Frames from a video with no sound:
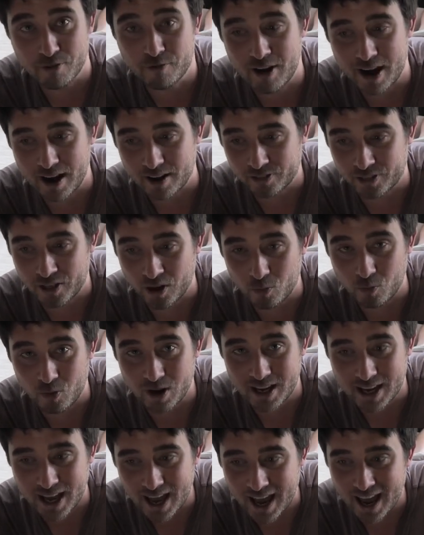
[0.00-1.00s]
the fact that
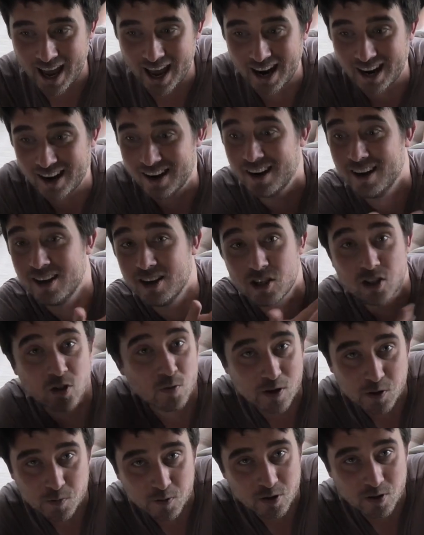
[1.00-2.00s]
we can
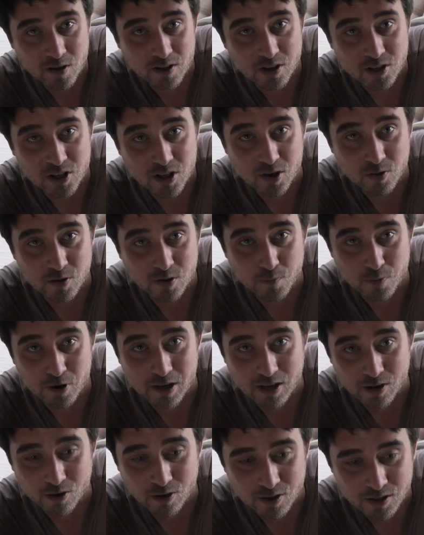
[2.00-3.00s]
switch between the two is
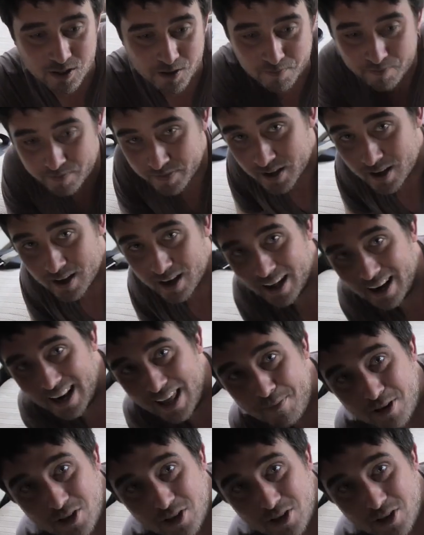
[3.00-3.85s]
pretty awesome. And let